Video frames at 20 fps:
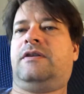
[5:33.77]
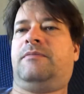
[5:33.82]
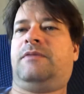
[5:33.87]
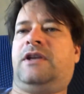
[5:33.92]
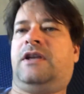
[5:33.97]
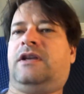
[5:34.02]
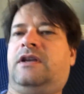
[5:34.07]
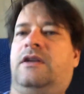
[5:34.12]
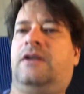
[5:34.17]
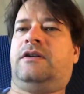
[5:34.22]

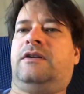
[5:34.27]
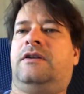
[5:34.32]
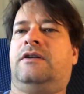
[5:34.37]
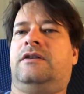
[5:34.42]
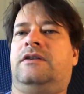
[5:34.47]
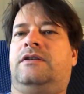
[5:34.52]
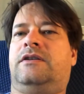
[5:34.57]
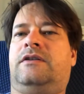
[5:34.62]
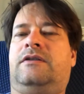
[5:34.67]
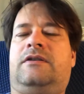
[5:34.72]

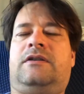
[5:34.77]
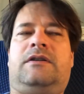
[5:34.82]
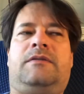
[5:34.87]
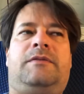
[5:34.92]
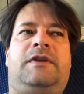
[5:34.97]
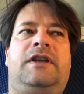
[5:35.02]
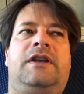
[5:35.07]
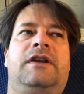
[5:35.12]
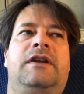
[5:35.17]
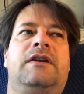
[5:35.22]
beginner.
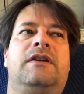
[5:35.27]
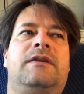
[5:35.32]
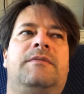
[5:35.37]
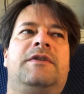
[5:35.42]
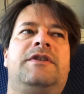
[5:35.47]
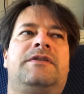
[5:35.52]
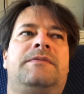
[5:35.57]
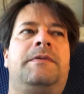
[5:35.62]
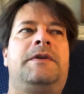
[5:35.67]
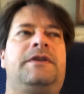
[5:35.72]
I've
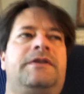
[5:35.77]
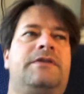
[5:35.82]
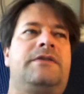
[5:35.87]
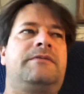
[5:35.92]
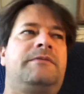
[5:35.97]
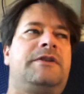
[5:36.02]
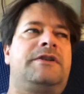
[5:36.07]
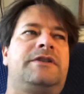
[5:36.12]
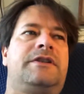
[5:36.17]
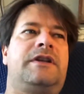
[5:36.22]
been spending so
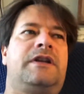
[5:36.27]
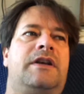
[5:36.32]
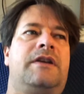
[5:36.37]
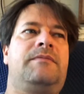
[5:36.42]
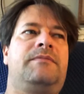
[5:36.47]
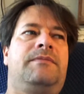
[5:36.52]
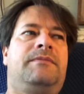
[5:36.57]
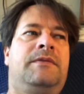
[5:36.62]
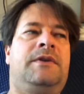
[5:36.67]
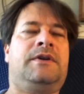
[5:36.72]
much time
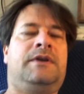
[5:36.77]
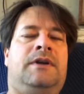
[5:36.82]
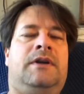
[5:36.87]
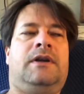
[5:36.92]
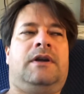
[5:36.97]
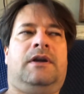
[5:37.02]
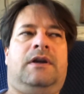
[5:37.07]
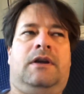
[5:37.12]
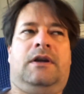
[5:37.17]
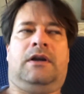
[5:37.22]

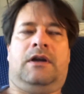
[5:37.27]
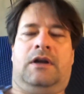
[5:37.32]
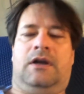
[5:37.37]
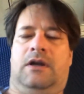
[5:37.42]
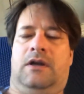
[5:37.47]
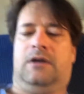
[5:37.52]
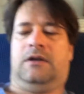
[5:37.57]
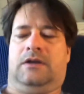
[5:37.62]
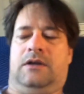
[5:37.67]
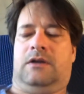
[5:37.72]

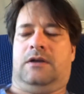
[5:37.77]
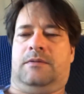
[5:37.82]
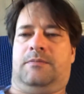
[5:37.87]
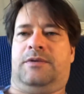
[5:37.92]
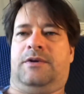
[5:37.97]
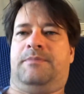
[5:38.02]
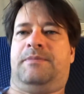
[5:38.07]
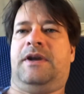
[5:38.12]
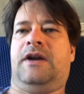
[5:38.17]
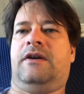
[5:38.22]

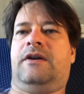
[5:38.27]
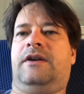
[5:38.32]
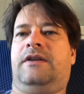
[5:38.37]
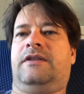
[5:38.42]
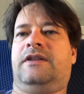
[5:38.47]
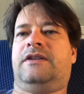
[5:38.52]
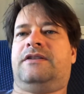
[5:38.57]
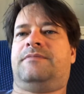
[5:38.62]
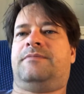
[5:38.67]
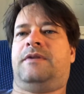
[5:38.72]
preparing
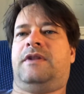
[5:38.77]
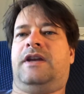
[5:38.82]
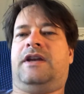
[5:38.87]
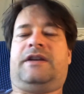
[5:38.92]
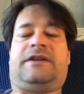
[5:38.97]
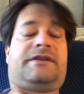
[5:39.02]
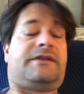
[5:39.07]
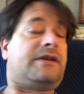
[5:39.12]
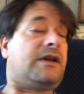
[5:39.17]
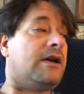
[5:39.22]
this
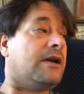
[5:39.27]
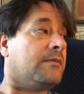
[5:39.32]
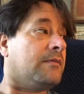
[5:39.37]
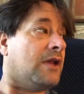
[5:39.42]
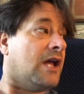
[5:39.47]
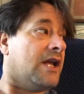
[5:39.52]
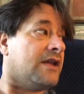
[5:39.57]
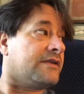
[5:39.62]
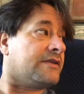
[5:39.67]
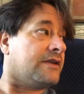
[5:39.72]
place
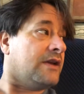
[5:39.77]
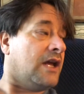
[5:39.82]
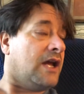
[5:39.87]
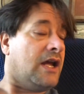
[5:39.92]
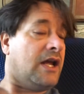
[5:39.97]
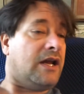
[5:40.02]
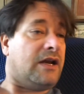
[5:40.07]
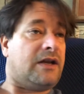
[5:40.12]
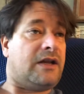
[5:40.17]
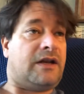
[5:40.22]
last
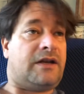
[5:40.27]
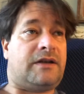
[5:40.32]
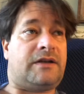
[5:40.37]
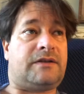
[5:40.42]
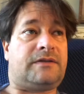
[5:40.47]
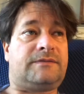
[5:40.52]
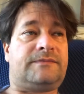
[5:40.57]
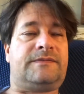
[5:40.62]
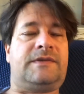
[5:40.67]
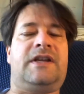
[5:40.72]
night, and
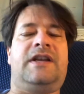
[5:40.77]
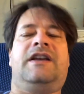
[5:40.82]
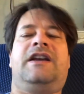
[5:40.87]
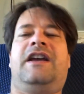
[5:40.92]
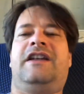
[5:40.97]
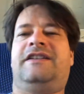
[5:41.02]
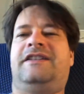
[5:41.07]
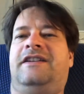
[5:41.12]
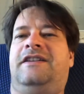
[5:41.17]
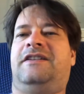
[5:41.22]
I
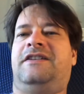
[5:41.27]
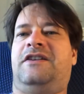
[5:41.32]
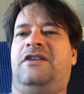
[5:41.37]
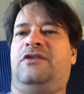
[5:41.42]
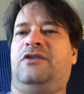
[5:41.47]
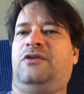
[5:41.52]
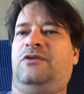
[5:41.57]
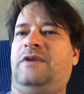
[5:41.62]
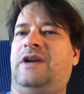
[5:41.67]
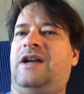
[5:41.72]
did
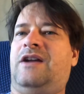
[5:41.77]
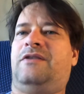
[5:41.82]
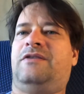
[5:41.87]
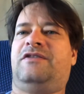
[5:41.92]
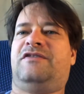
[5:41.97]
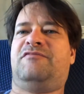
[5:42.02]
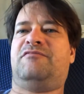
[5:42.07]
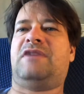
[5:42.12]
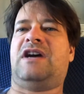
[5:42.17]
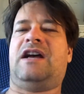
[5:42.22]
another round
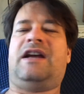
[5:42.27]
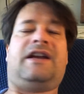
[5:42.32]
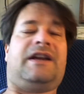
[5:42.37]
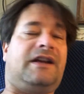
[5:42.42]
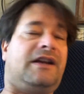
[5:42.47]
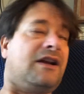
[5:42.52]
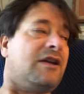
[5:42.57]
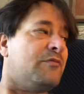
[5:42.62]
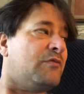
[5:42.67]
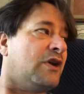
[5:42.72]
of
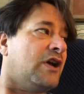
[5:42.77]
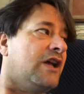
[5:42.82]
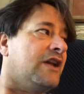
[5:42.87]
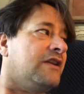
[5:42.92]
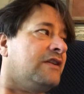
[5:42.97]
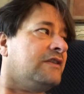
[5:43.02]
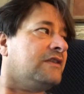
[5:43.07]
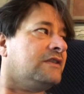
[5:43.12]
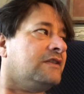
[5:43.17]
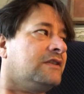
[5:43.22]
buying. I bought
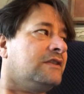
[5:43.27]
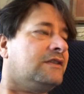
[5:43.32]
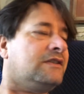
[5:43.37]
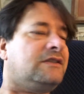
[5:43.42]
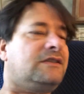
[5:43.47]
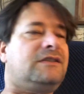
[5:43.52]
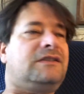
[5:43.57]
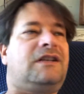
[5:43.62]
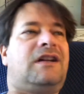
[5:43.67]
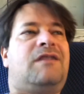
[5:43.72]

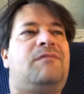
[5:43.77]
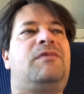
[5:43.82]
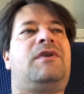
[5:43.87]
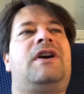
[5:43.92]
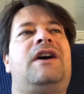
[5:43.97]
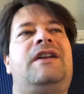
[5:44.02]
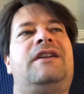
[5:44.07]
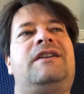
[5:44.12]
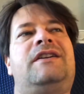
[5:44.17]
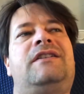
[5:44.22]

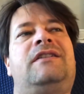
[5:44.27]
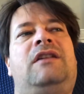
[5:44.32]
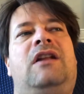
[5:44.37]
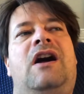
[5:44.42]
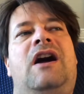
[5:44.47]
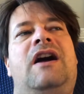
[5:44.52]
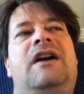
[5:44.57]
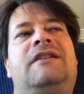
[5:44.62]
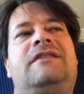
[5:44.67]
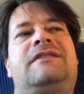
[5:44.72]

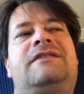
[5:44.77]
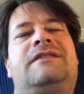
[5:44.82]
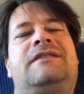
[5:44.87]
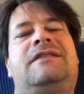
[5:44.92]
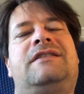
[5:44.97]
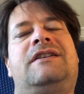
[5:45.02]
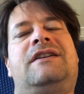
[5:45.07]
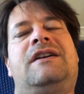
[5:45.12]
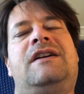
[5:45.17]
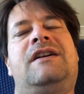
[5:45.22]
locked
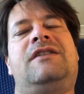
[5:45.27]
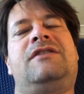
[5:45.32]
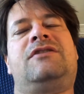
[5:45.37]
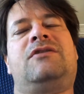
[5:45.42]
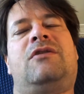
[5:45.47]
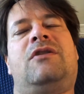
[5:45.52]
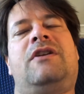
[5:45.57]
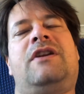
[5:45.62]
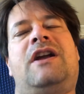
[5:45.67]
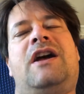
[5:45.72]

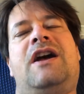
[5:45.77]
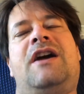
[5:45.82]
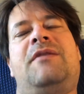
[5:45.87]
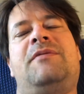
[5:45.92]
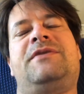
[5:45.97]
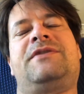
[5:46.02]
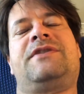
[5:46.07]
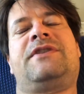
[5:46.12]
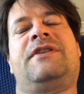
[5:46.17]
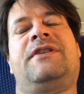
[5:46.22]

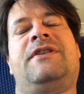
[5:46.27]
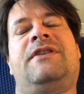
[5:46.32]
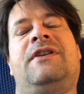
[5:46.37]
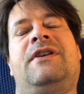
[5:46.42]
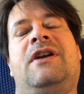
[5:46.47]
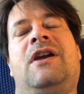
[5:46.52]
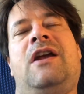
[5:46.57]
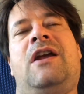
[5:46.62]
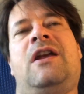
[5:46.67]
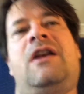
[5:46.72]
doorknobs,
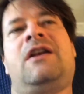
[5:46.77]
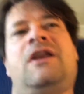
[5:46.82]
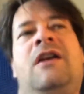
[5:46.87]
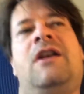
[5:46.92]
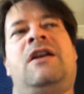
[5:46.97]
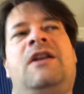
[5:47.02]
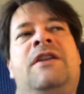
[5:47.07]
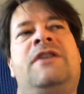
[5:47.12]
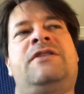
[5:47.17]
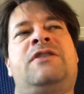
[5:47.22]

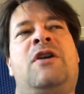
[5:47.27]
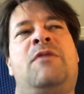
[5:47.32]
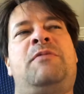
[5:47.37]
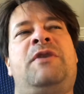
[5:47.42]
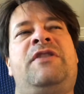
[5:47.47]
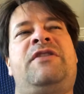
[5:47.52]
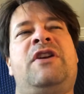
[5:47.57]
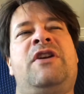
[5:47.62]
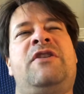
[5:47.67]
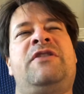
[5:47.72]
so I'll
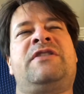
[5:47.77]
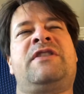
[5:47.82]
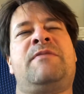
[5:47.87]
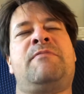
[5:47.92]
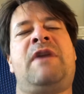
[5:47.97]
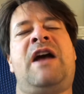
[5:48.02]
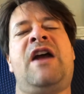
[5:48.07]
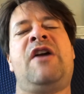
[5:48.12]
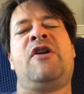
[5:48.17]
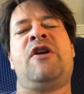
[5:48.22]
put those in
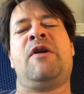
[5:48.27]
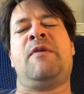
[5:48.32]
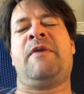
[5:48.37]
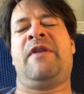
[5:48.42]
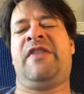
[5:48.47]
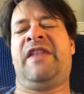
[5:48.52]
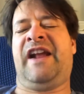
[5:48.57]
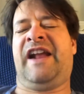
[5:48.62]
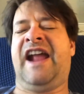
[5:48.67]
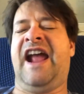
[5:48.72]
my room in
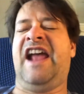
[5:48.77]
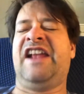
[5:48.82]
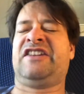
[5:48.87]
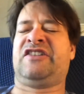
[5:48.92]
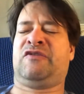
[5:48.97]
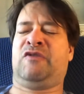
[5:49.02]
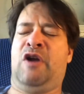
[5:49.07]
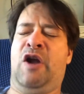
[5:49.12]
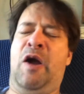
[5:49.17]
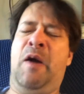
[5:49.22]
the
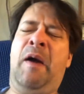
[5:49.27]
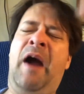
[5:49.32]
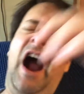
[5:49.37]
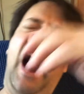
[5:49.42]
guest room.